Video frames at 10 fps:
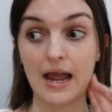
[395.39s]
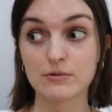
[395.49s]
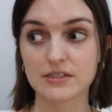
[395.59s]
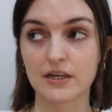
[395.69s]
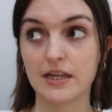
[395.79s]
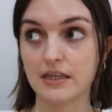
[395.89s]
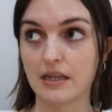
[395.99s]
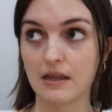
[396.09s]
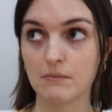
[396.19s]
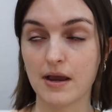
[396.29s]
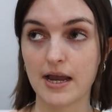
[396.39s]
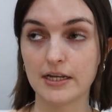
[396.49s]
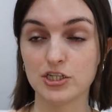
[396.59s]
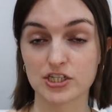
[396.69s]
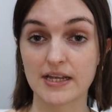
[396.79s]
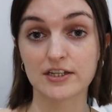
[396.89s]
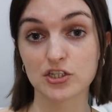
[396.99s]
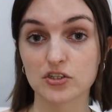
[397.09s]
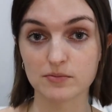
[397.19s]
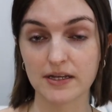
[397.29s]
I was lucky that mine just had
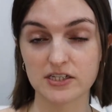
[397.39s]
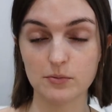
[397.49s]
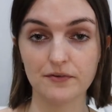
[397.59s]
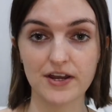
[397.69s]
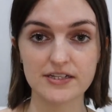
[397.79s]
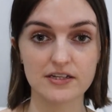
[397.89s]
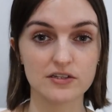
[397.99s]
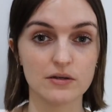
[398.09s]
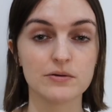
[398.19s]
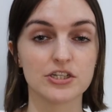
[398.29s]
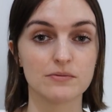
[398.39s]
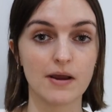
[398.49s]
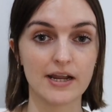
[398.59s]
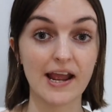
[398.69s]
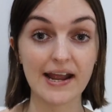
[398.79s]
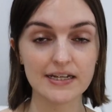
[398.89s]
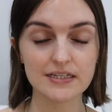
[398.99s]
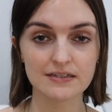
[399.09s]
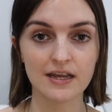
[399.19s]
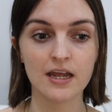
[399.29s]
to go to my supervisor, so there were just minor
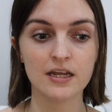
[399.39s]
edits.